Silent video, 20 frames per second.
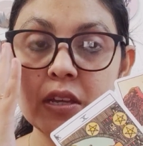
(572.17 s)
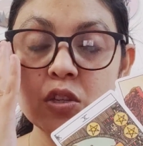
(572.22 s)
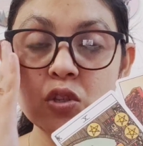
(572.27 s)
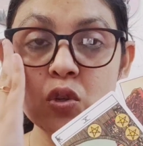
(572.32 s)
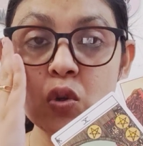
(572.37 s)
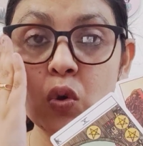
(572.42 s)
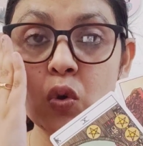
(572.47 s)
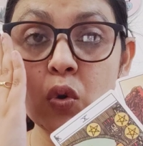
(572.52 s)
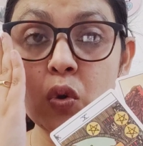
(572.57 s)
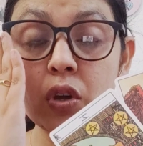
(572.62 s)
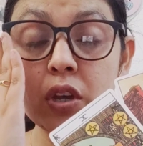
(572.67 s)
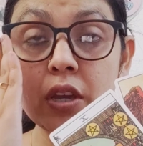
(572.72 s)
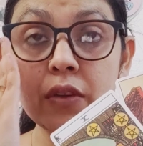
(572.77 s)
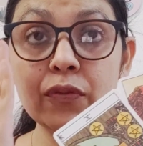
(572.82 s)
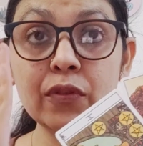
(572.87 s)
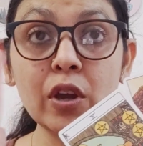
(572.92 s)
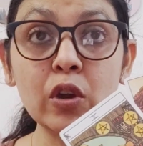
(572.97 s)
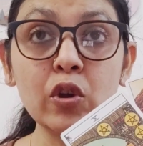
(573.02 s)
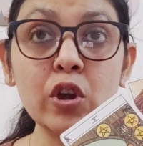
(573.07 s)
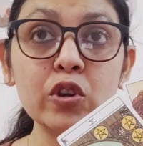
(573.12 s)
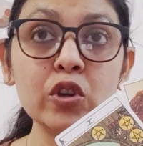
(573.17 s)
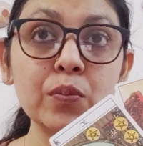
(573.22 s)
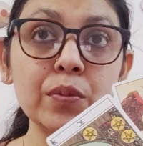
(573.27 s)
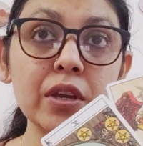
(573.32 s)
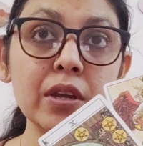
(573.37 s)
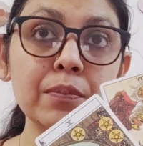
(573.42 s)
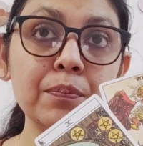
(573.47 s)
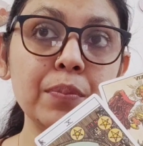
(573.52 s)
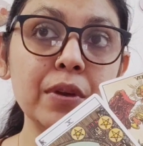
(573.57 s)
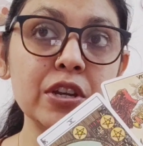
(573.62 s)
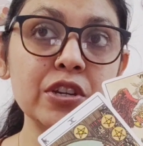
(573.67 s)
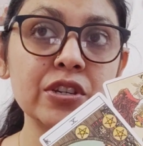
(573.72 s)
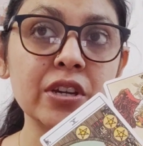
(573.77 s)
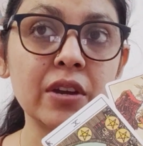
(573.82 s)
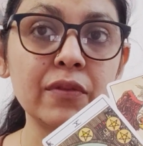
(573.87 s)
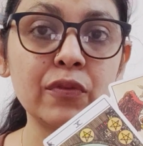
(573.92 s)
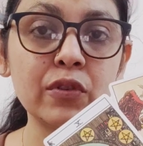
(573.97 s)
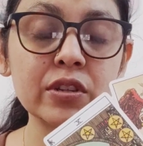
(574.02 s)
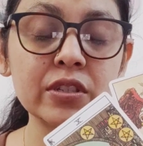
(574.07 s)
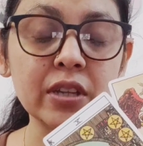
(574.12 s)
So if you are going to be
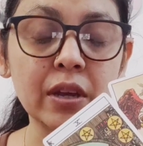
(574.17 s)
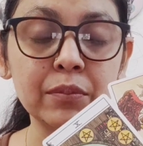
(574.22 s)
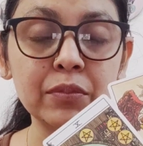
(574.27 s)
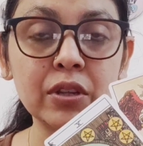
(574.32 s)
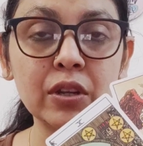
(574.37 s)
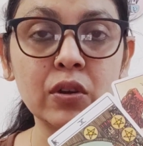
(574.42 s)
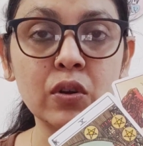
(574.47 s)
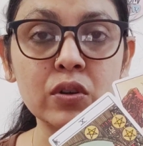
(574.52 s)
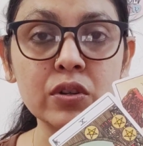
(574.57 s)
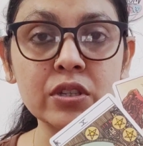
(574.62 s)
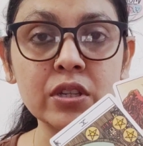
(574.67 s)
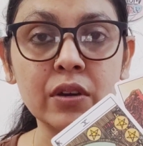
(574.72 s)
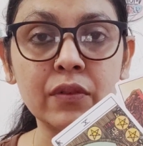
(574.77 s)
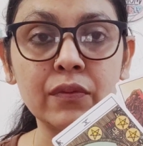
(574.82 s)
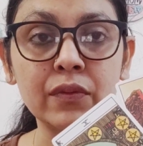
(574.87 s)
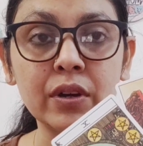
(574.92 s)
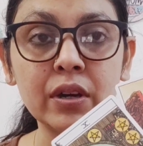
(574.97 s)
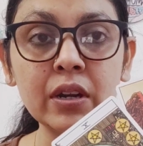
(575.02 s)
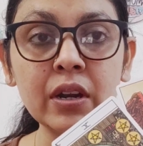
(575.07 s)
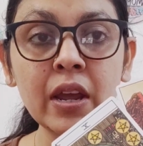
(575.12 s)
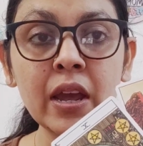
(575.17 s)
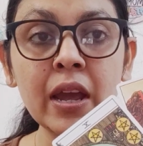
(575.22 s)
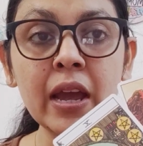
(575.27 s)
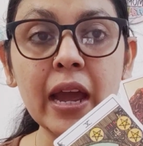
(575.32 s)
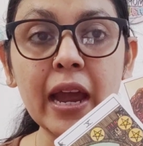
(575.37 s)
impatient for something or someone